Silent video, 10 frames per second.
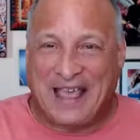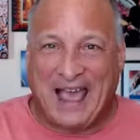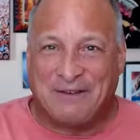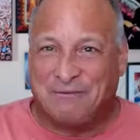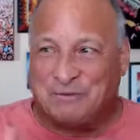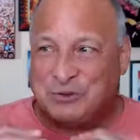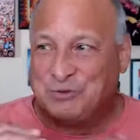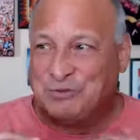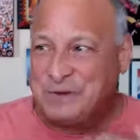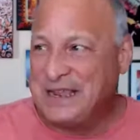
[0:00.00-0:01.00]
that
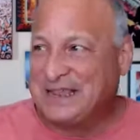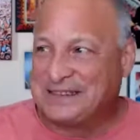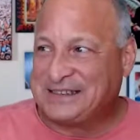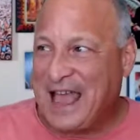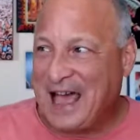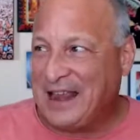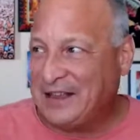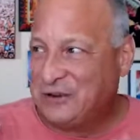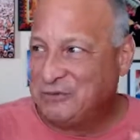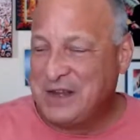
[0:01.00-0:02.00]
unique sound,
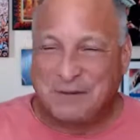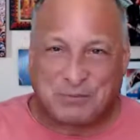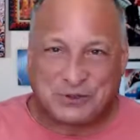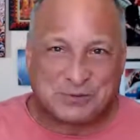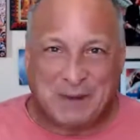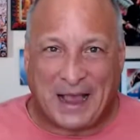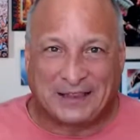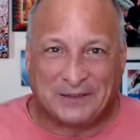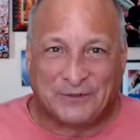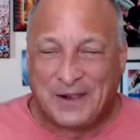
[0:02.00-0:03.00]
that unique
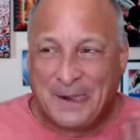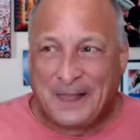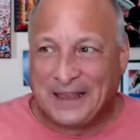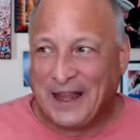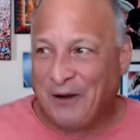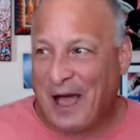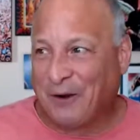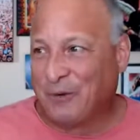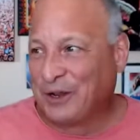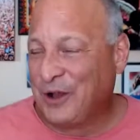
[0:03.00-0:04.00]
perspective. I
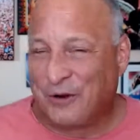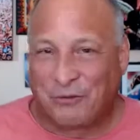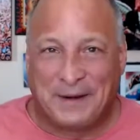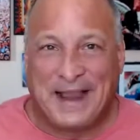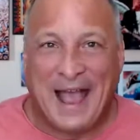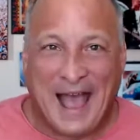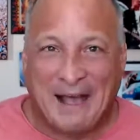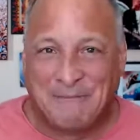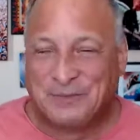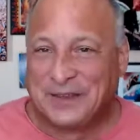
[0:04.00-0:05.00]
don't want to go to
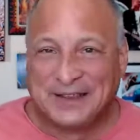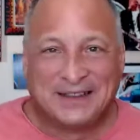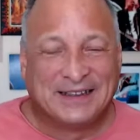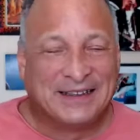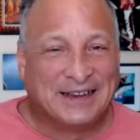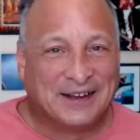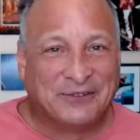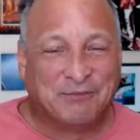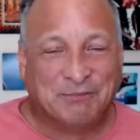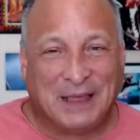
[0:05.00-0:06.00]
rehab.
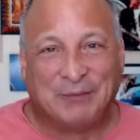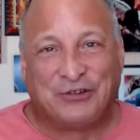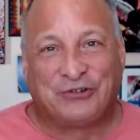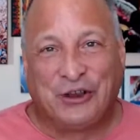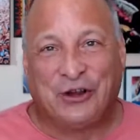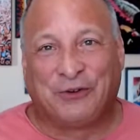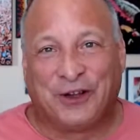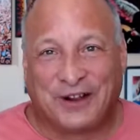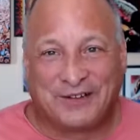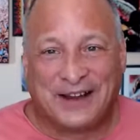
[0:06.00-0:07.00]
Maybe she should have
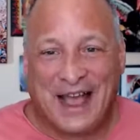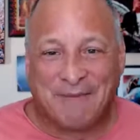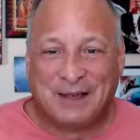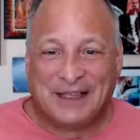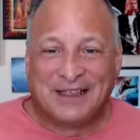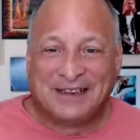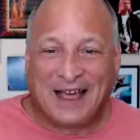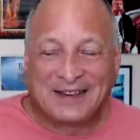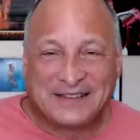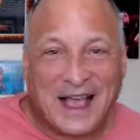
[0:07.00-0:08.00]
gone to rehab.
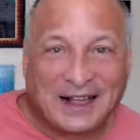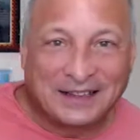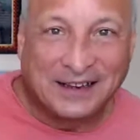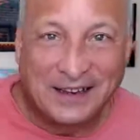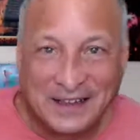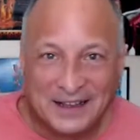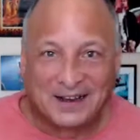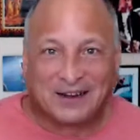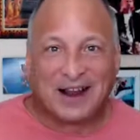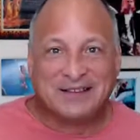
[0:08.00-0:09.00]
Not exactly a
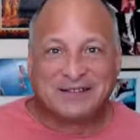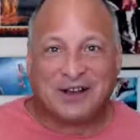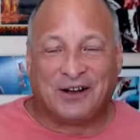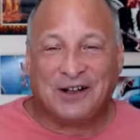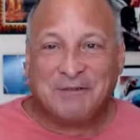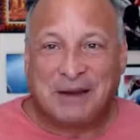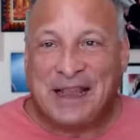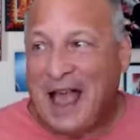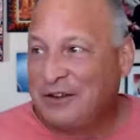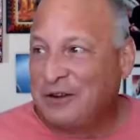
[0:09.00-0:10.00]
great song. But
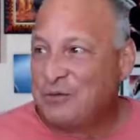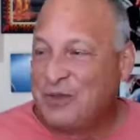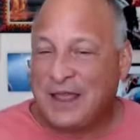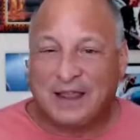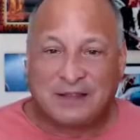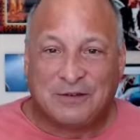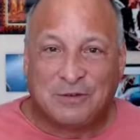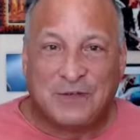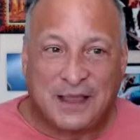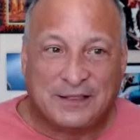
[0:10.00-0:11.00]
again, do you think
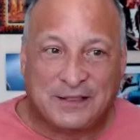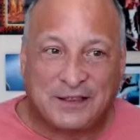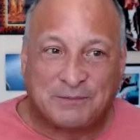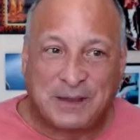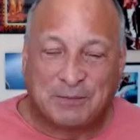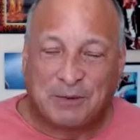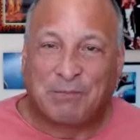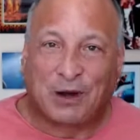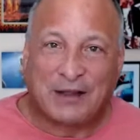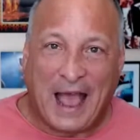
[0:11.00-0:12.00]
that these people
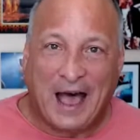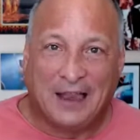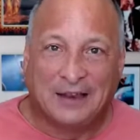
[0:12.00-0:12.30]
burned out